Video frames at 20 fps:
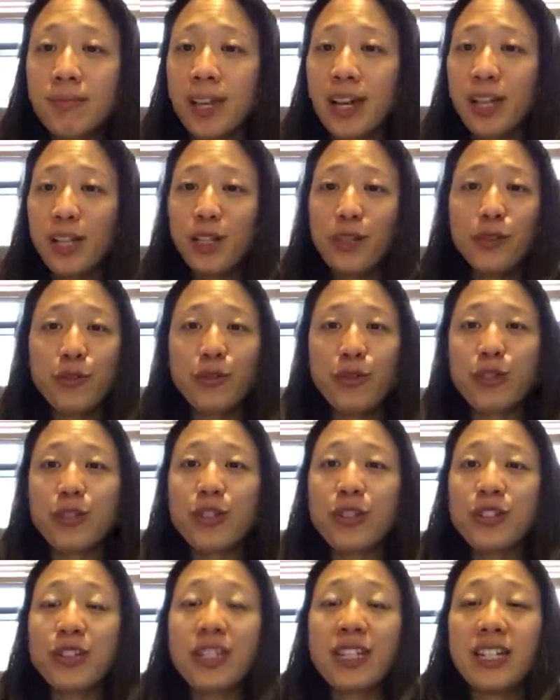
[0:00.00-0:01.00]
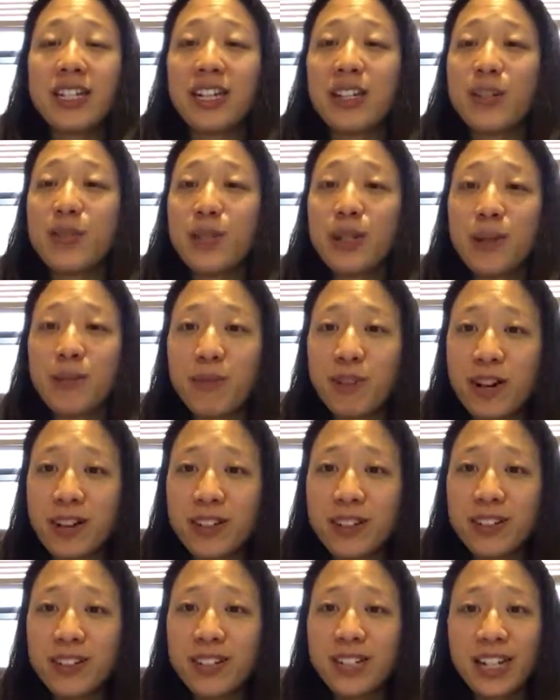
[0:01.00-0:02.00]
I look forward to seeing you
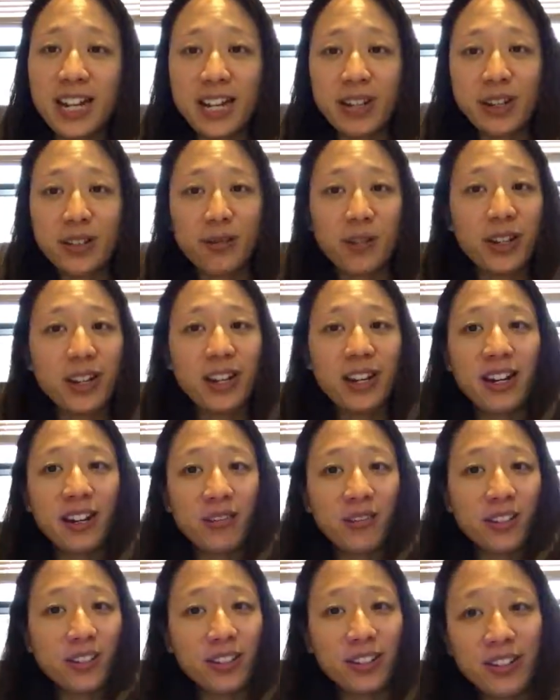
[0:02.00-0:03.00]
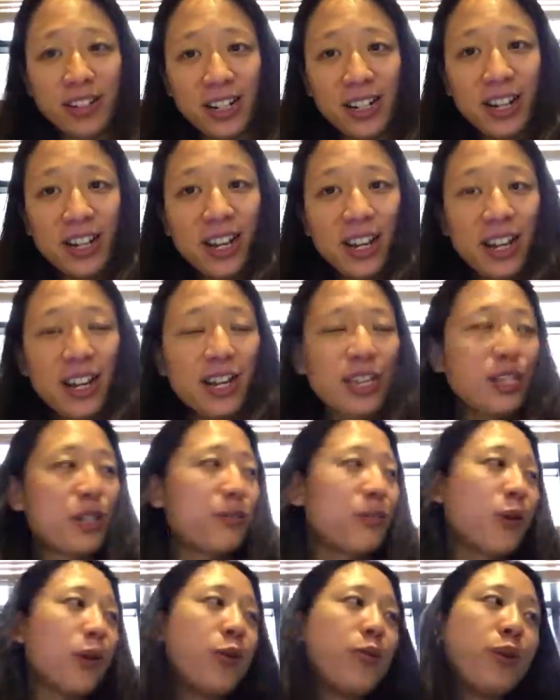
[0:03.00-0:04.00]
tomorrow, day 3 of 30.
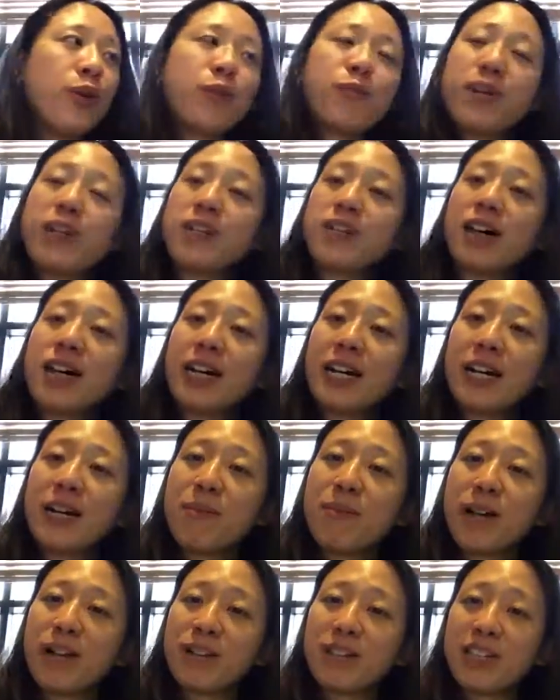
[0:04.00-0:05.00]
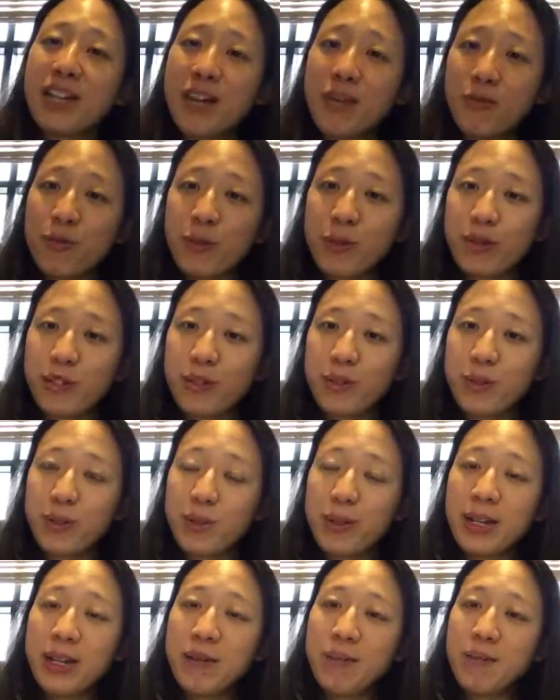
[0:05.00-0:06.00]
Tomorrow we'll be talking about net worth. We'll
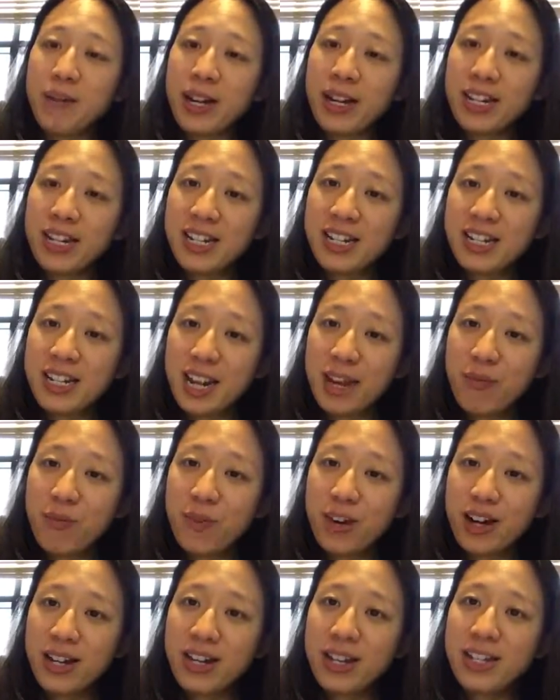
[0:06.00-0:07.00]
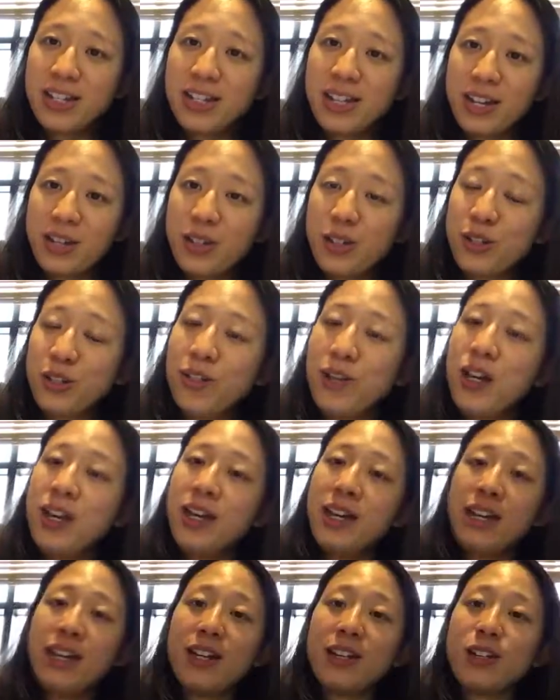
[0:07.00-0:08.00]
be combining day 1 and day 2
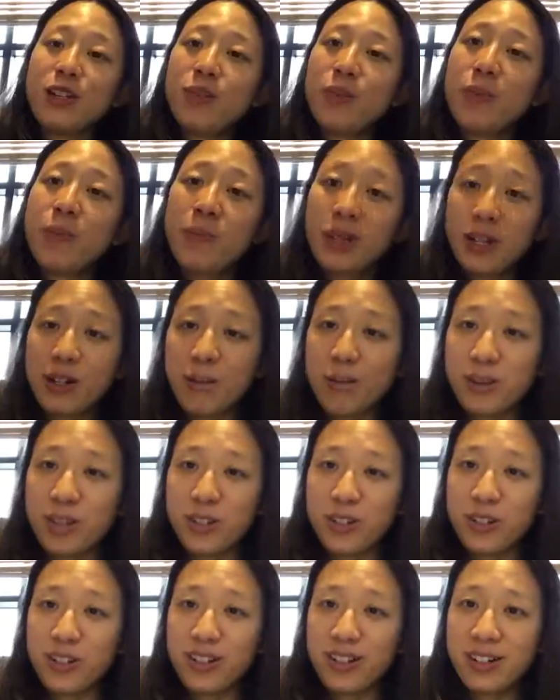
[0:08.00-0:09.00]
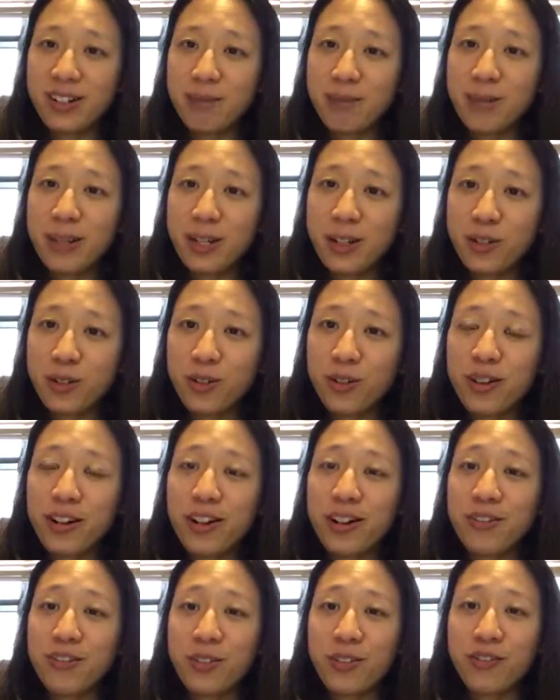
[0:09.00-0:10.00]
into a bigger picture, the picture
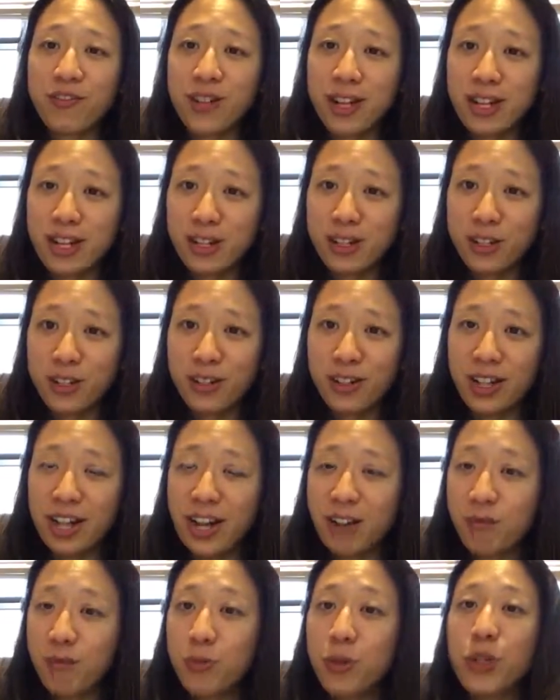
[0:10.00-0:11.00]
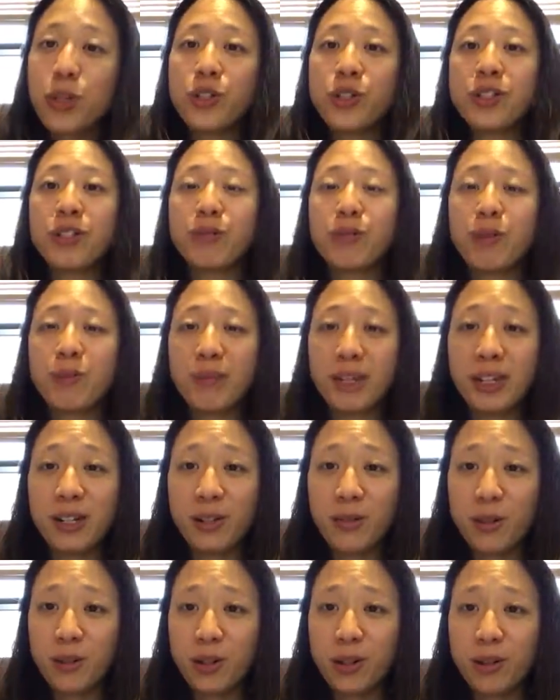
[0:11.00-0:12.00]
of your financial life, which will be
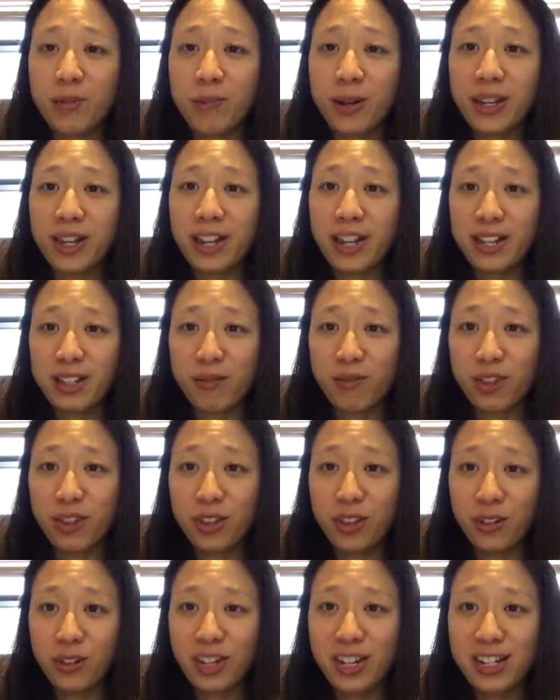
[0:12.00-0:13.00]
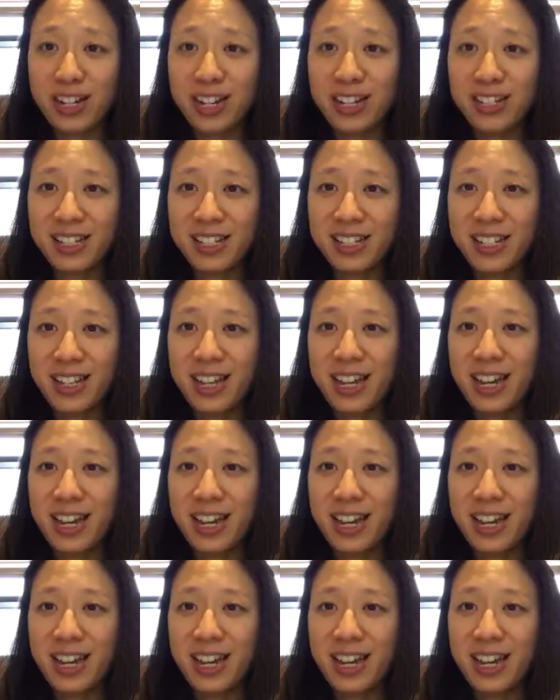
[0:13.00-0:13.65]
in order by the end of 30 days.